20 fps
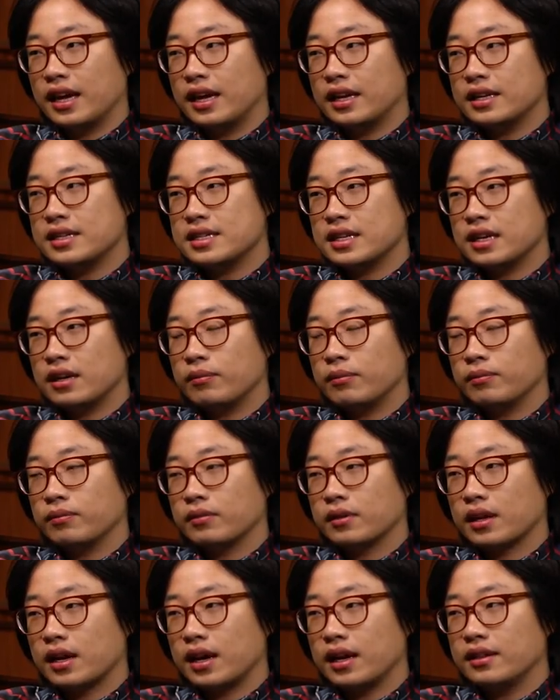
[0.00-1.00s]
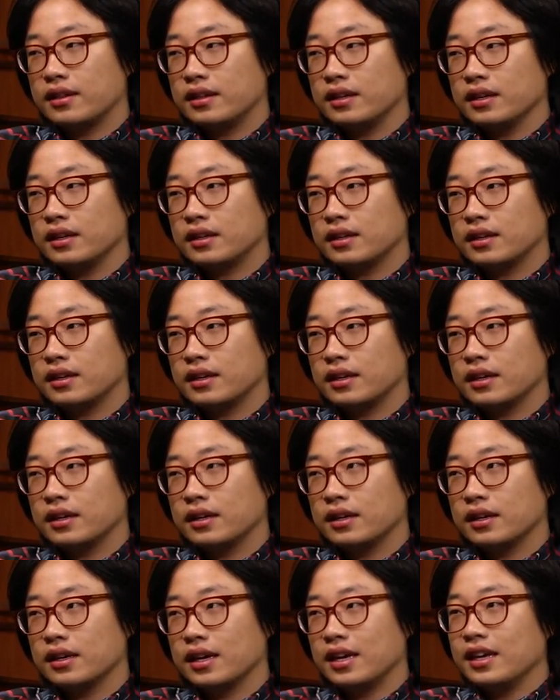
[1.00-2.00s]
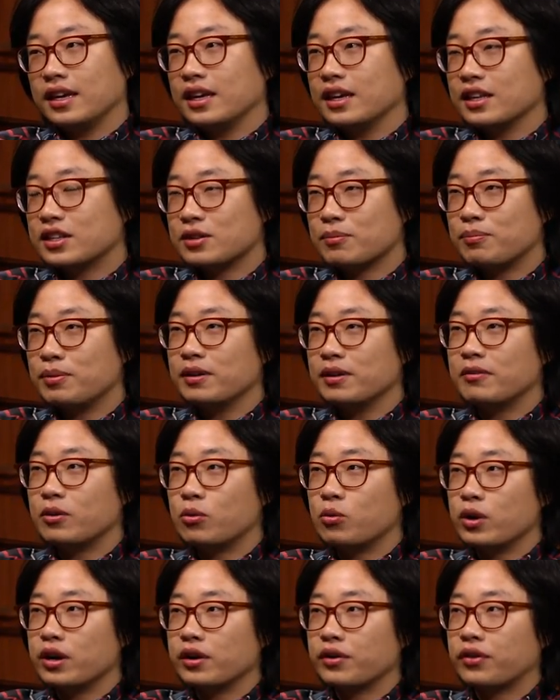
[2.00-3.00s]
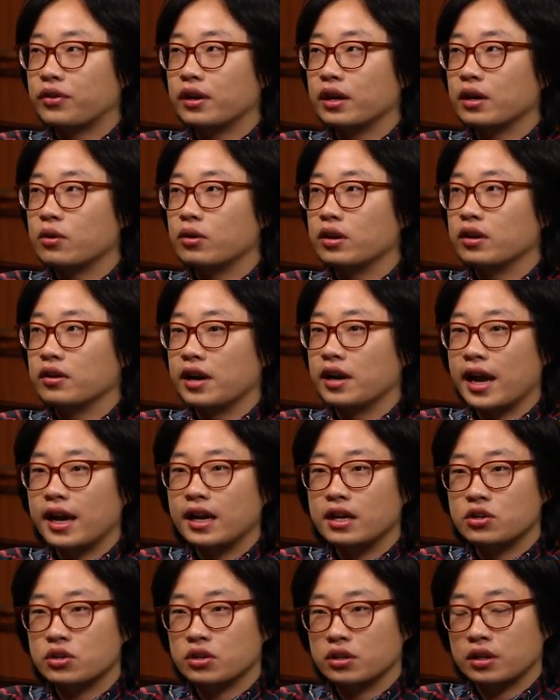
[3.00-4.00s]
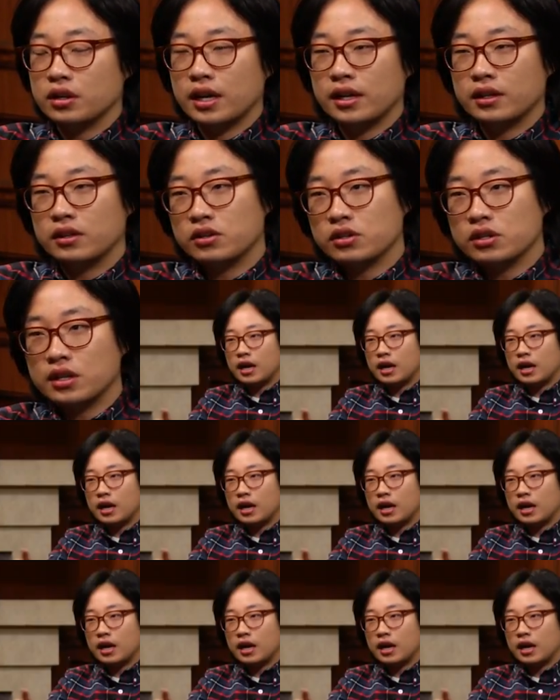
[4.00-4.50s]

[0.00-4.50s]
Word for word: and um, I think it, it's a bit of a weird thing when you're Asian and there's